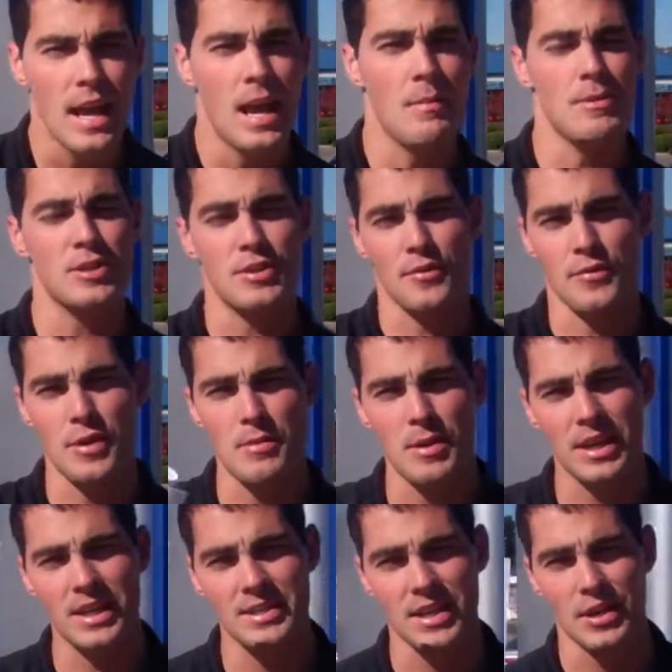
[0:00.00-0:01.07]
And Mr.
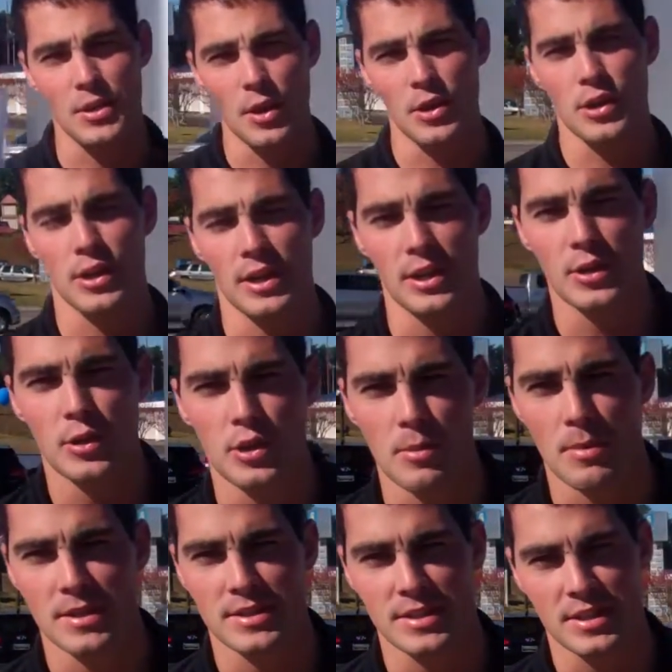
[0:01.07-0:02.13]
Freeman, because I know you're going to do your
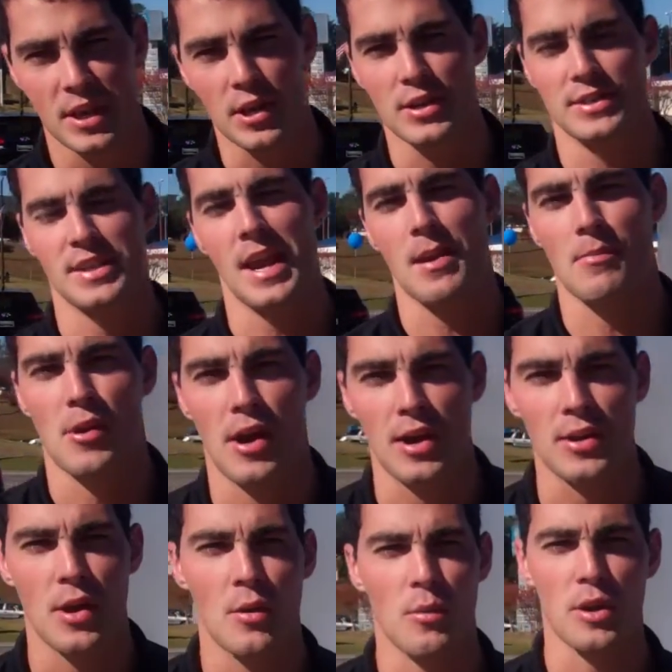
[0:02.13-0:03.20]
business here at
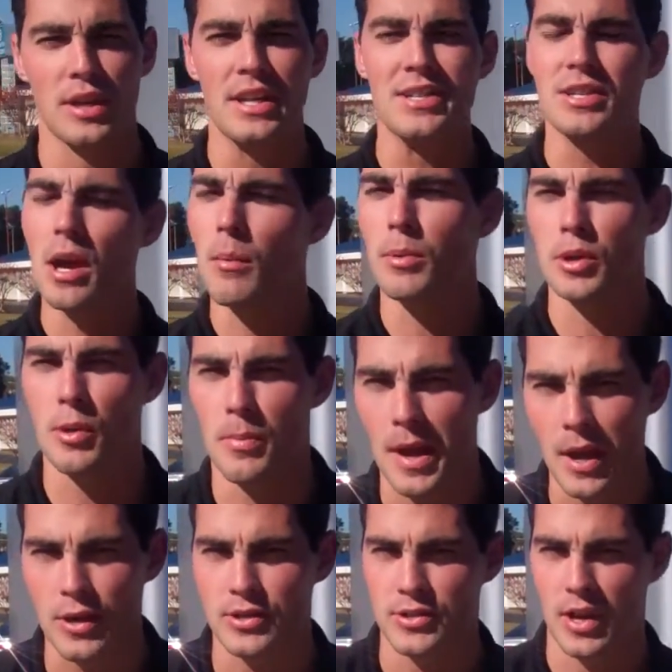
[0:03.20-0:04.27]
Tameron, we're going to double your
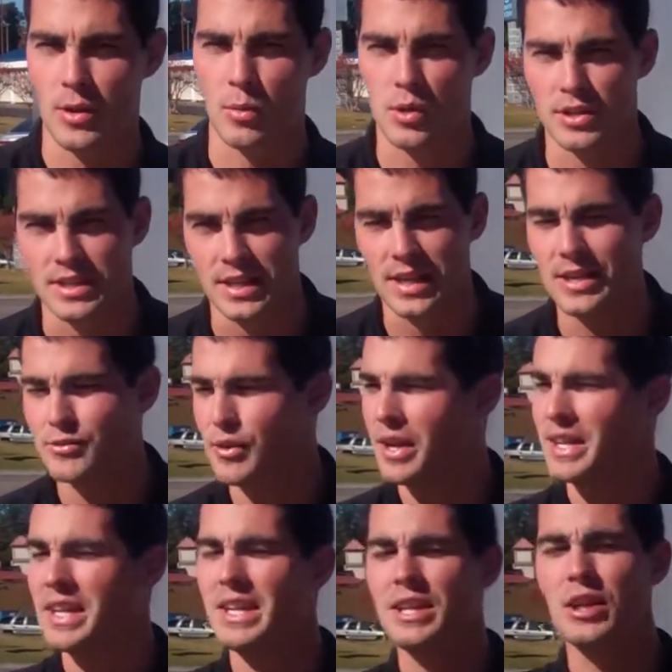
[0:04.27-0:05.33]
powertrain warranty. That's
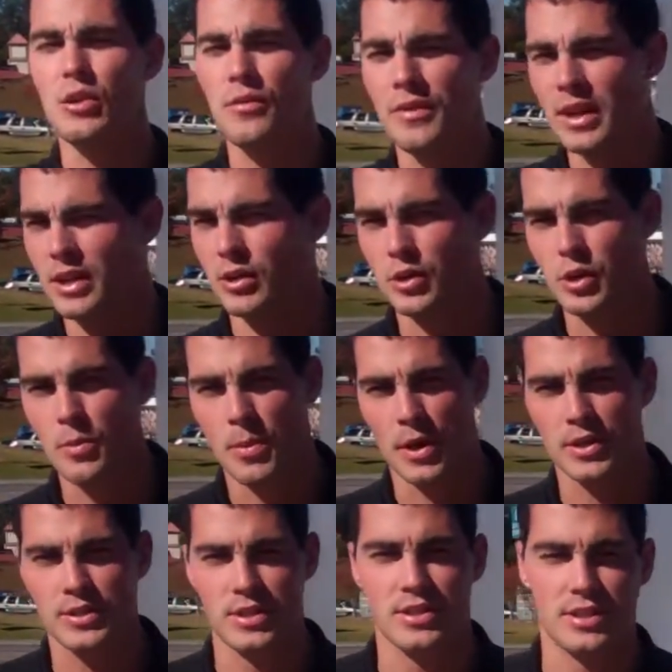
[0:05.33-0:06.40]
right. Any new vehicle you
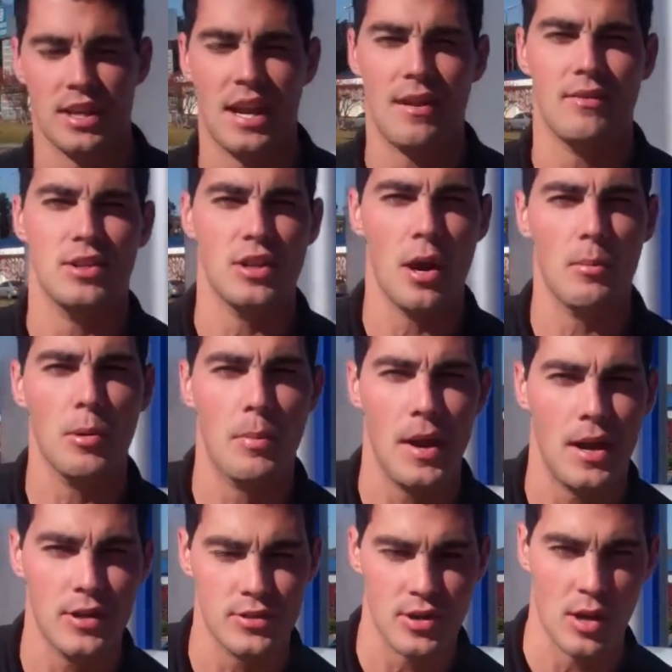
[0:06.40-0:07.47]
purchase is going to have a double
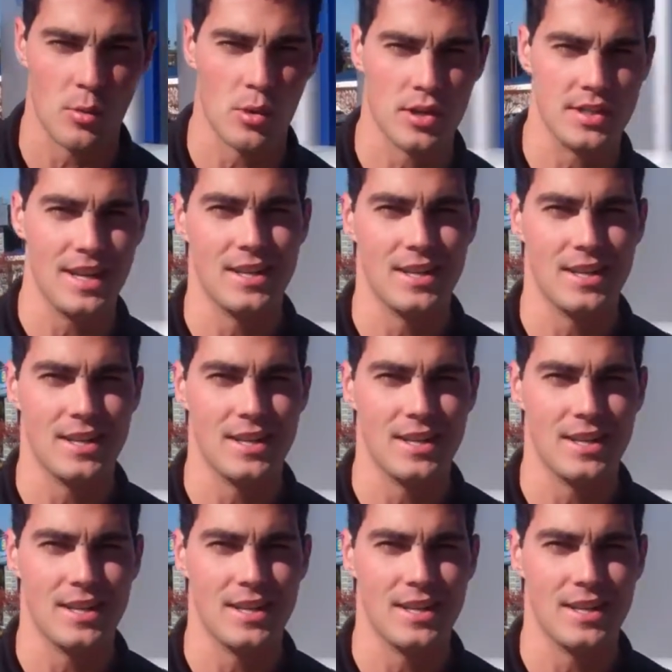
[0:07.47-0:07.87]
powertrain warranty.